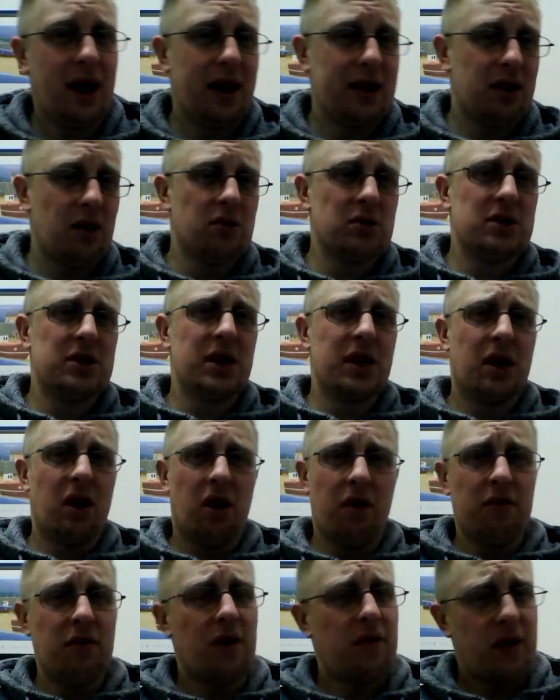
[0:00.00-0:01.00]
I don't see
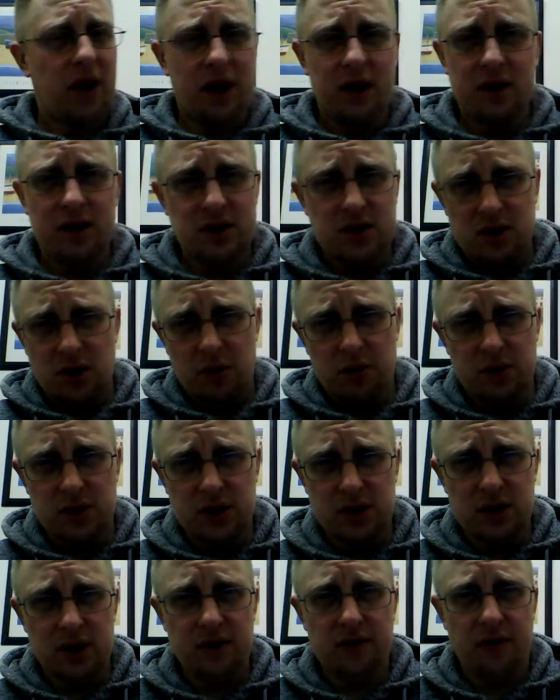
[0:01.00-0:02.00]
Kovalev getting the stoppage
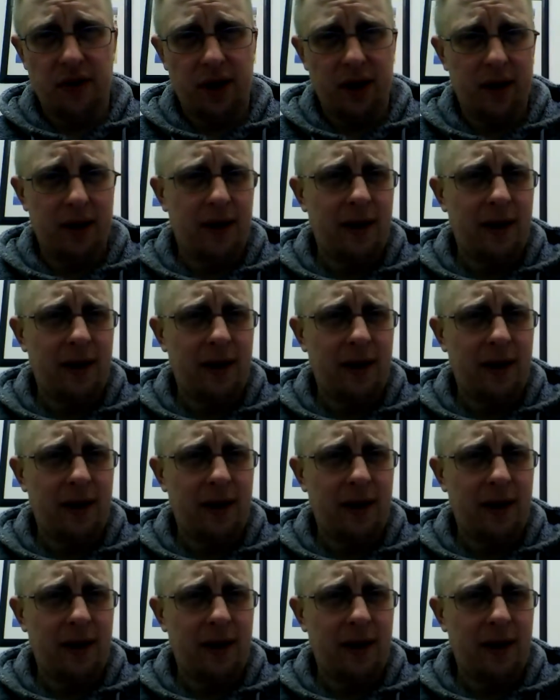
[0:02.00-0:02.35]
in this fight.